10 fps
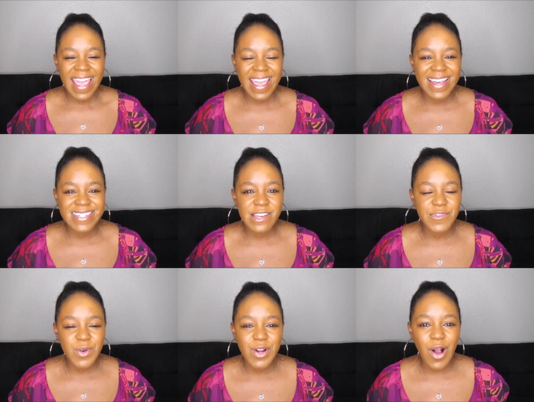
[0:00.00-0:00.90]
And
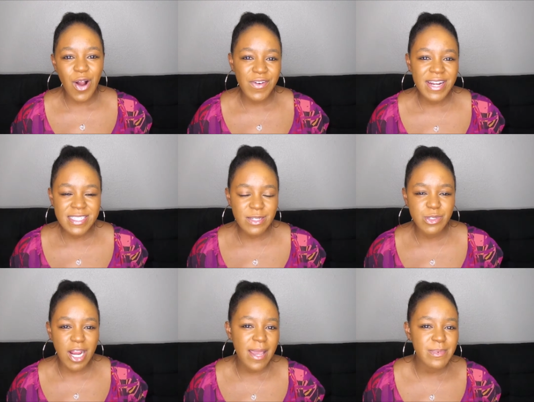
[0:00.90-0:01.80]
if you are already
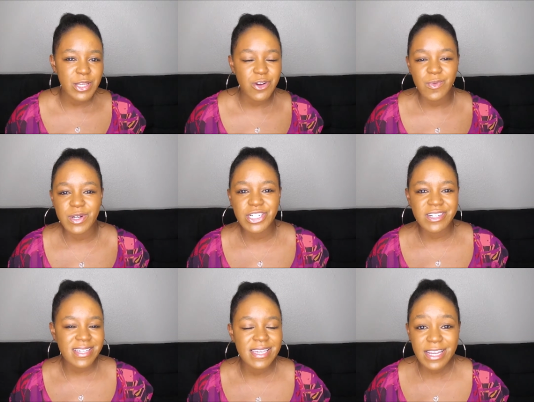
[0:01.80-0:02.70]
subscribed and you're
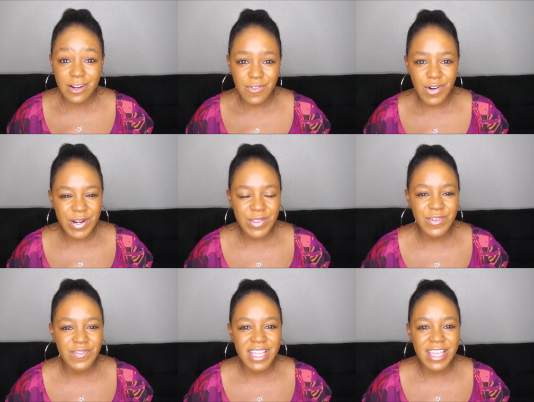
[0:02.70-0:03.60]
returning here for
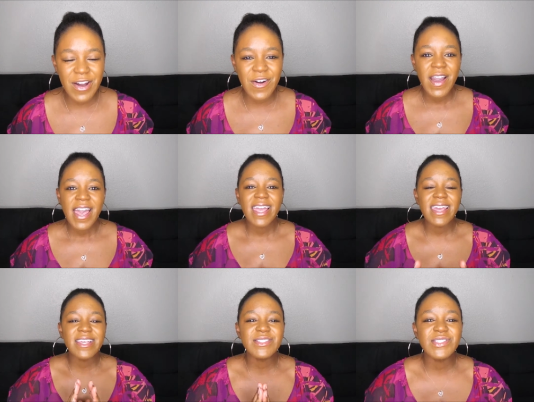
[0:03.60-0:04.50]
another video,
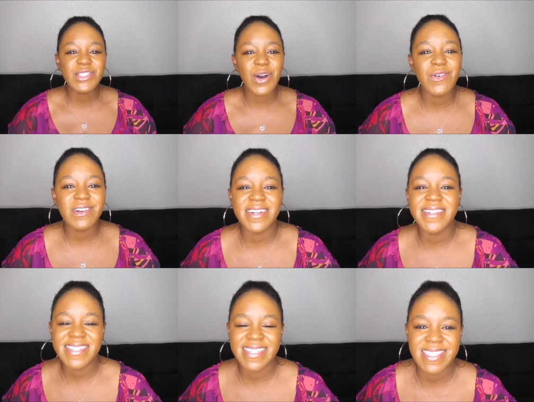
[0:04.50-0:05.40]
it is so
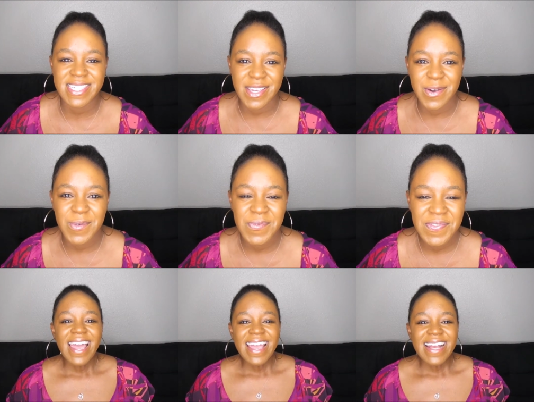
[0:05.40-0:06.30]
good to see you.
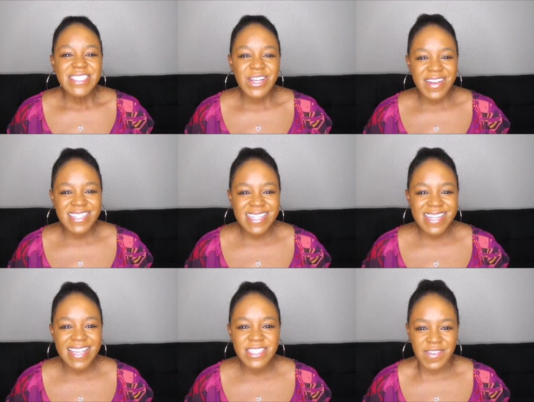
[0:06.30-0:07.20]
So in
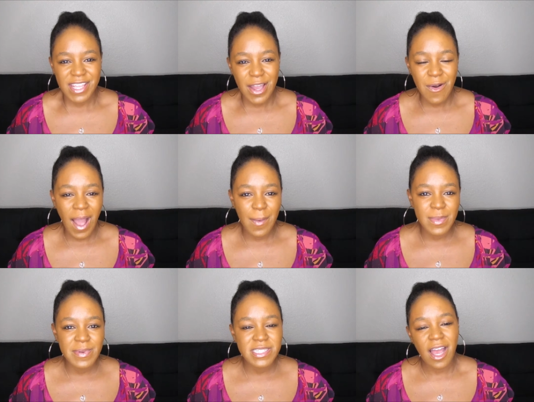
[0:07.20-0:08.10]
today's video, I'm
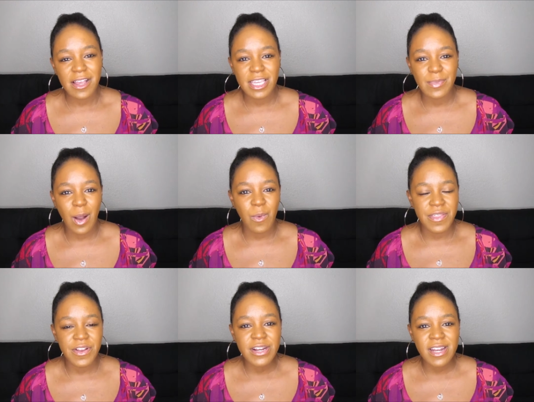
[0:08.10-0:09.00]
gonna be talking about
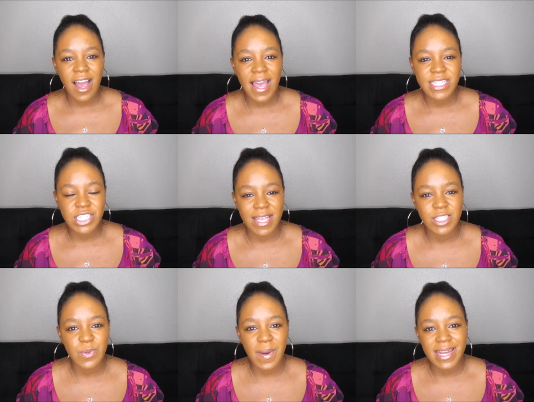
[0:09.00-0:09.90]
whether or not I
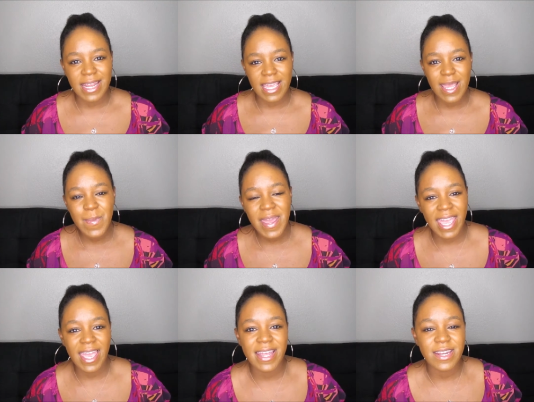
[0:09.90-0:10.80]
changed my name
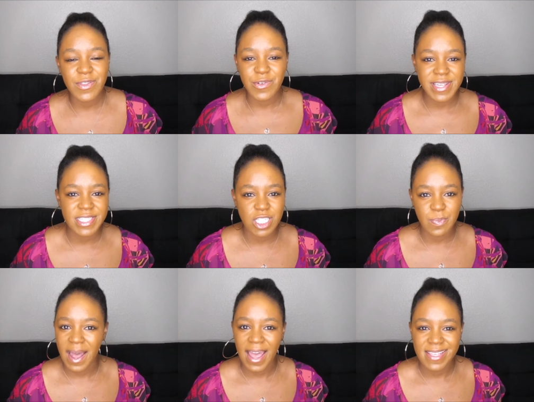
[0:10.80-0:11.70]
and the
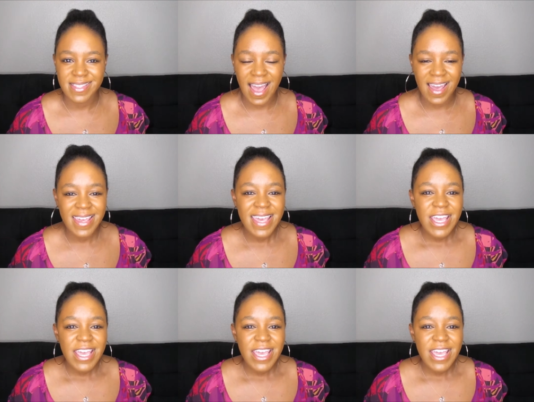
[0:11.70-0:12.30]
reasons behind that.